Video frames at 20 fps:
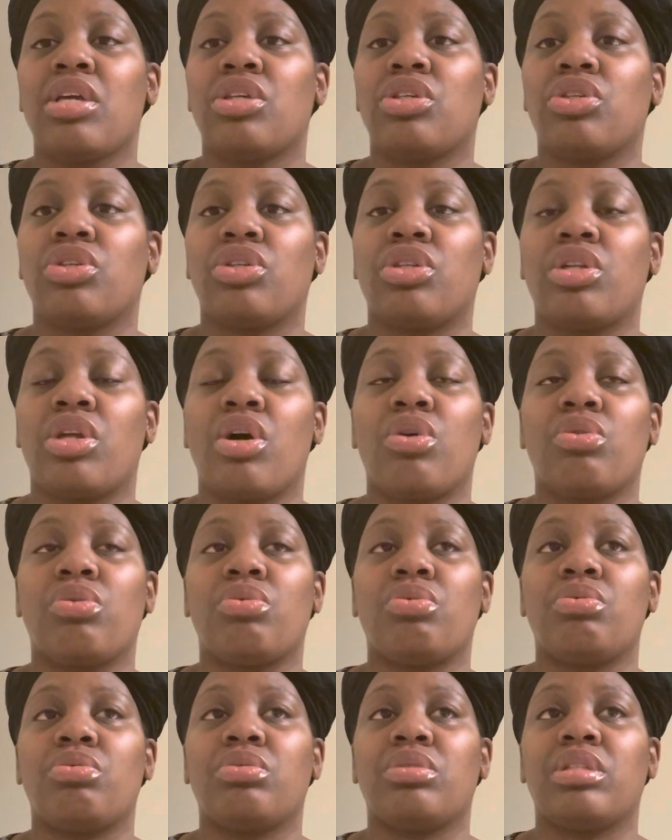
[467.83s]
you
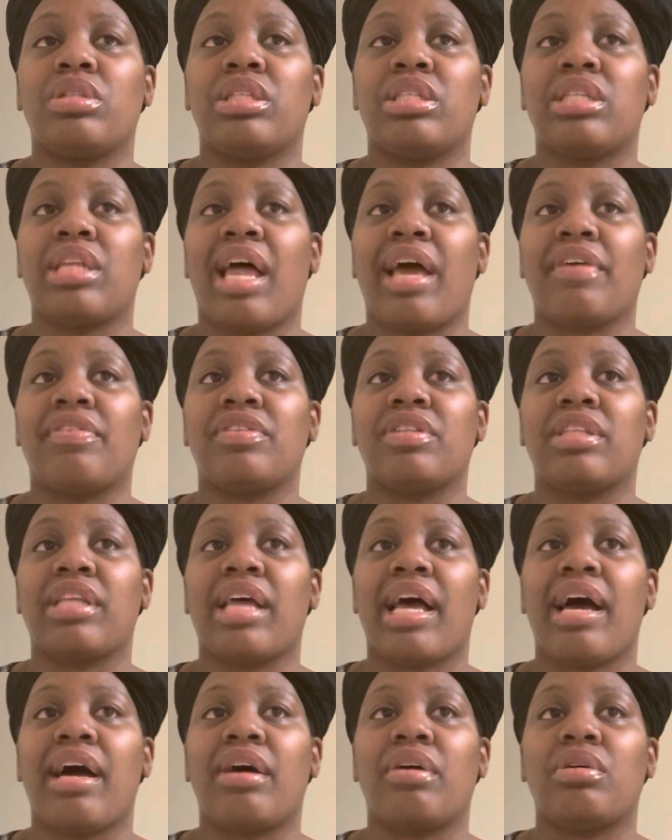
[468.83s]
know, this
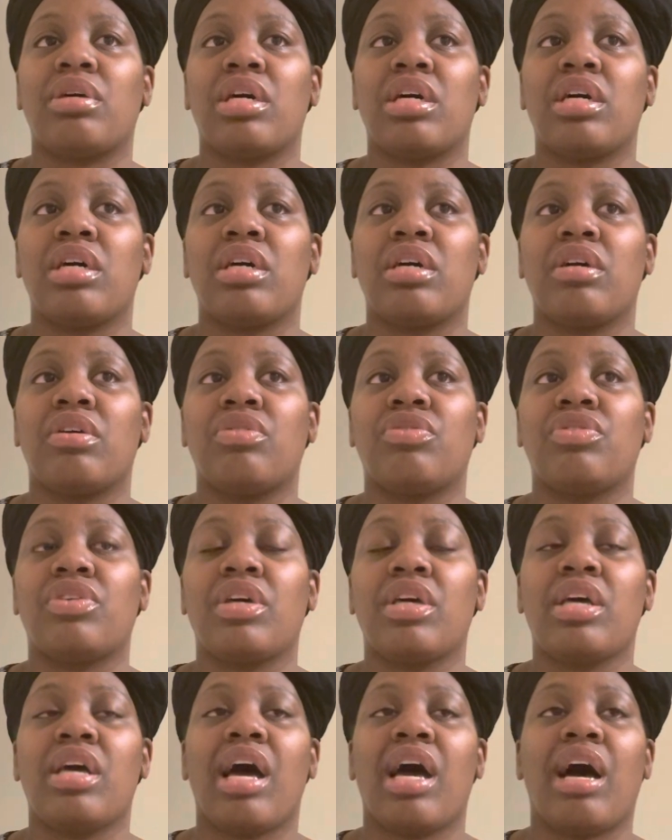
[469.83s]
lifestyle of
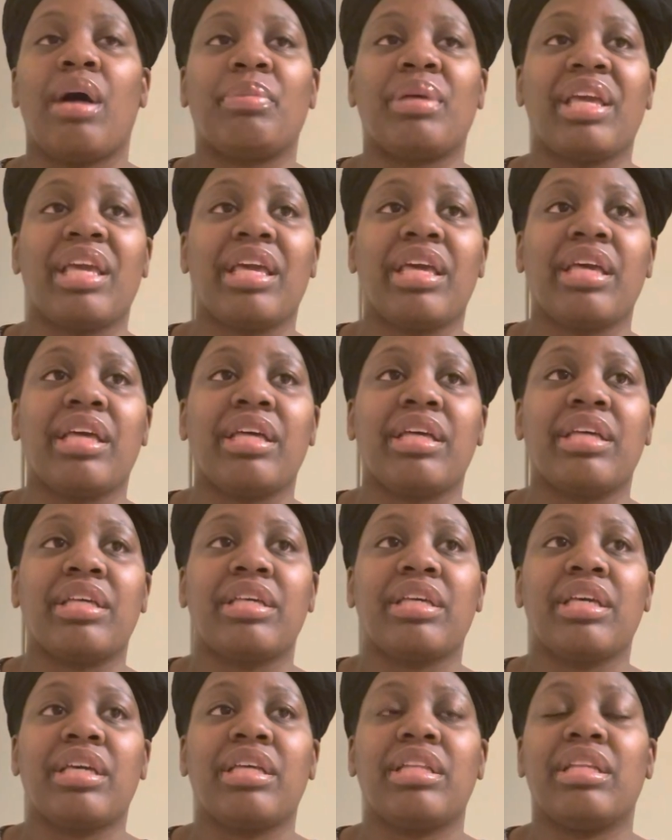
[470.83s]
I'm here,
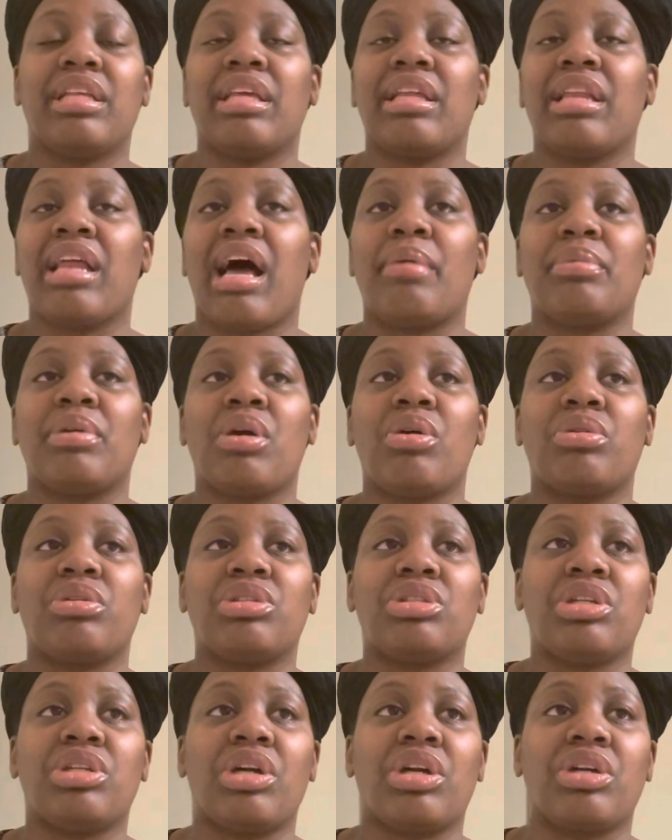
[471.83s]
then I'm going to go to
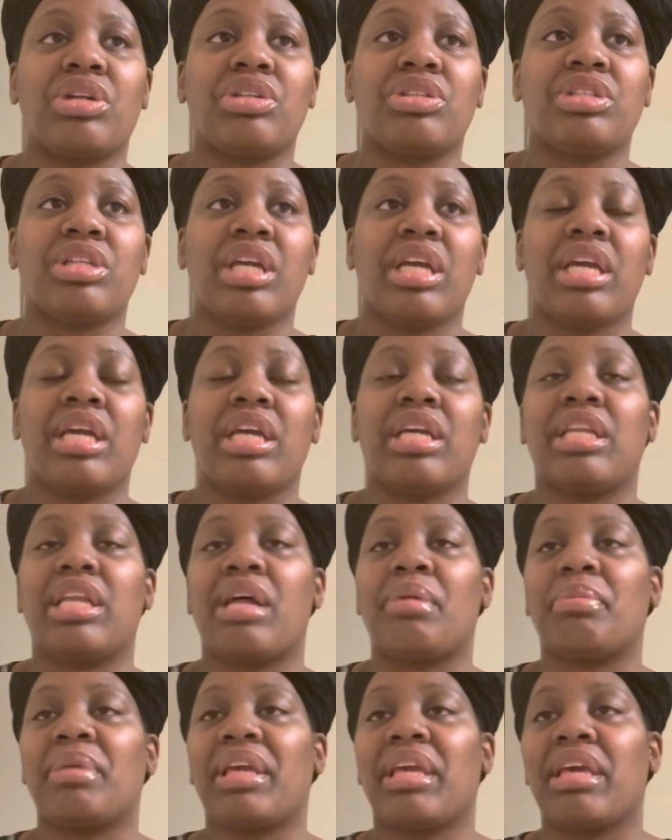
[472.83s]
church, and then
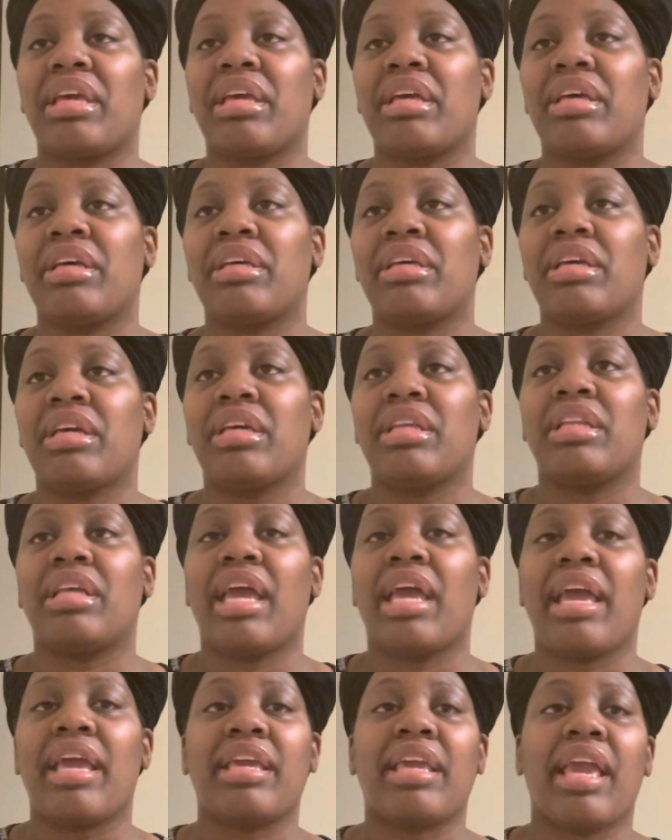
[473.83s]
I'm here. Then,
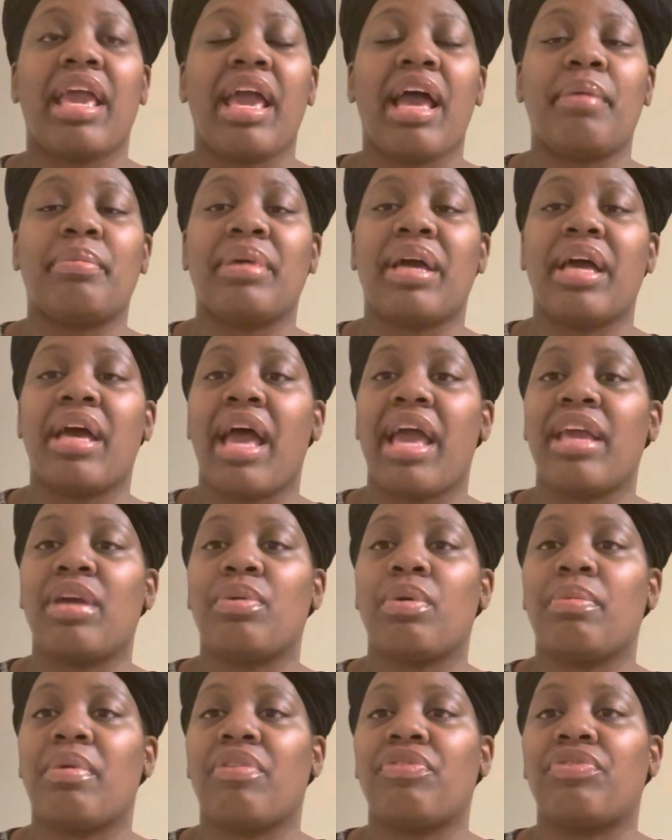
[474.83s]
hey, yeah, I'm going to hang
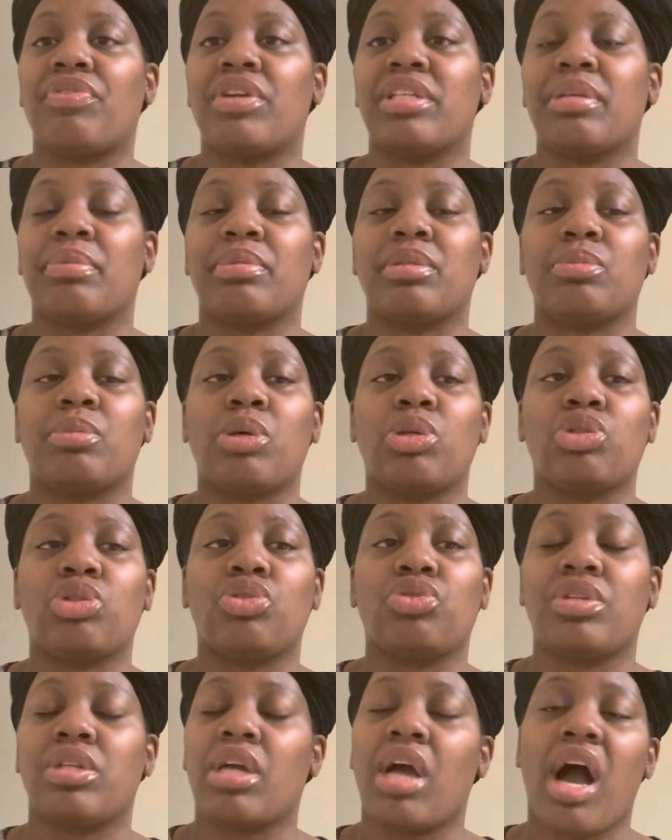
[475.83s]
with my friends. I'm going to smoke a
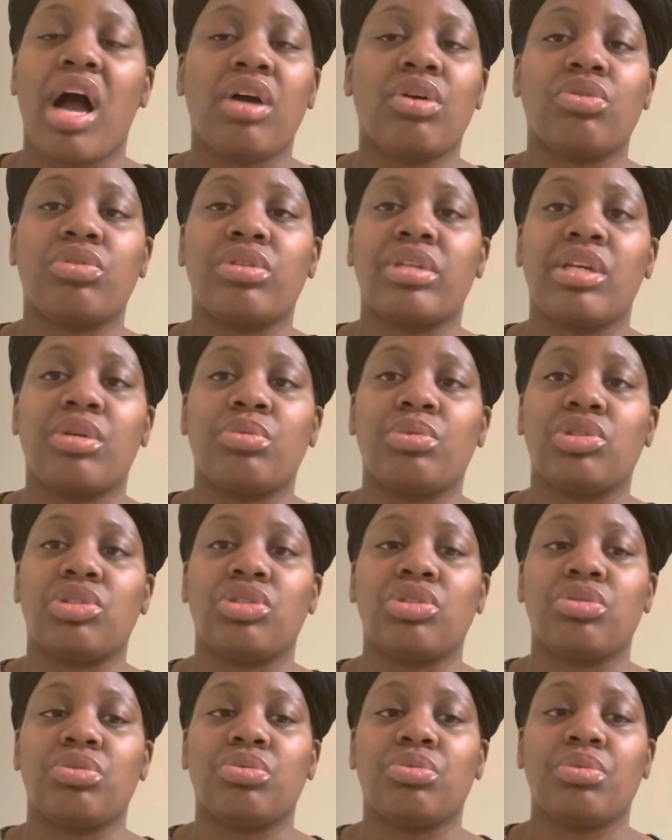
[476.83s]
tree. God going to deal with
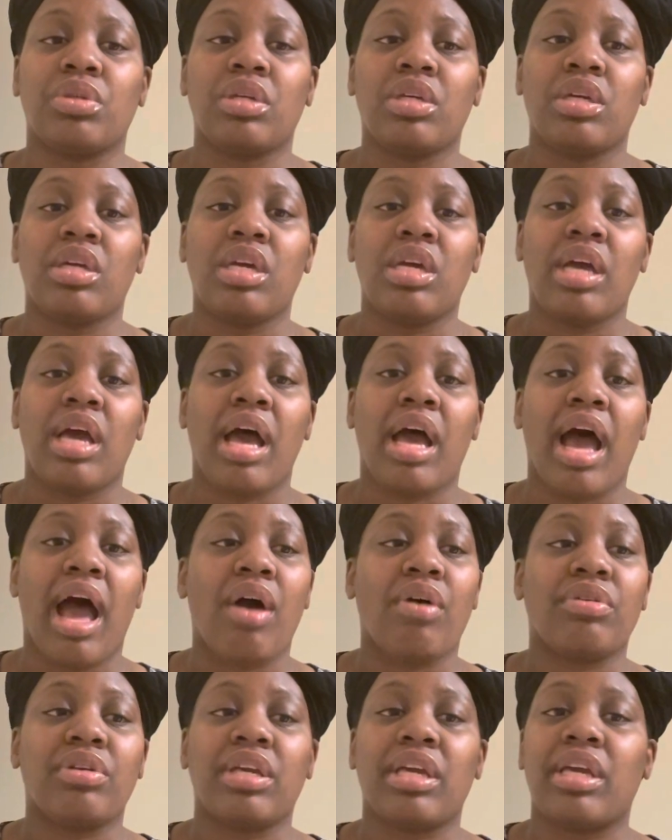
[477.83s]
you. I
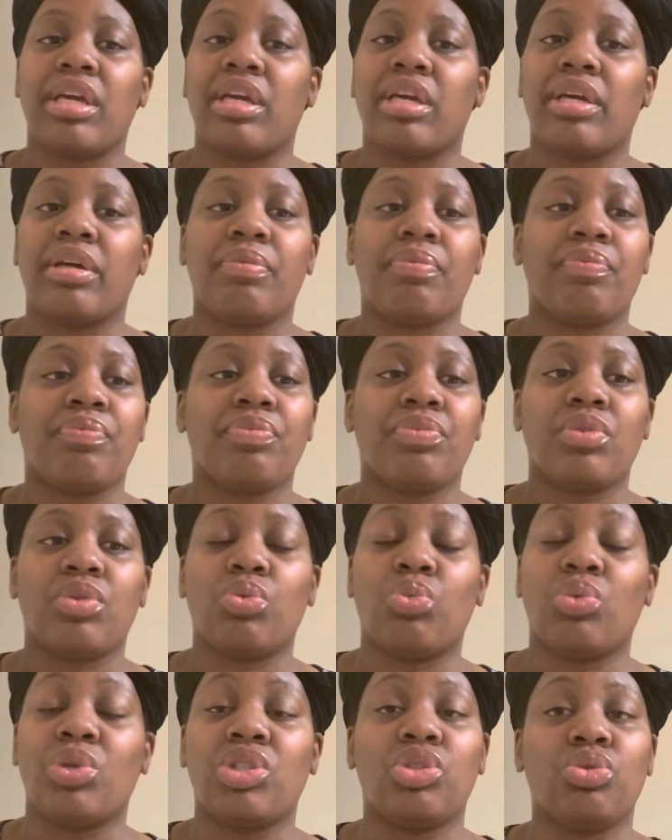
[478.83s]
don't care
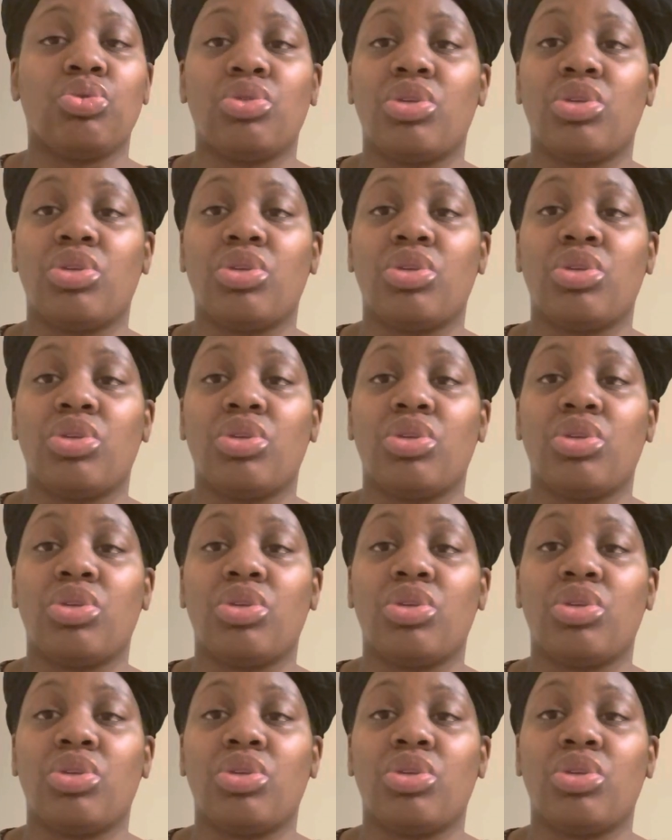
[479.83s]
what you're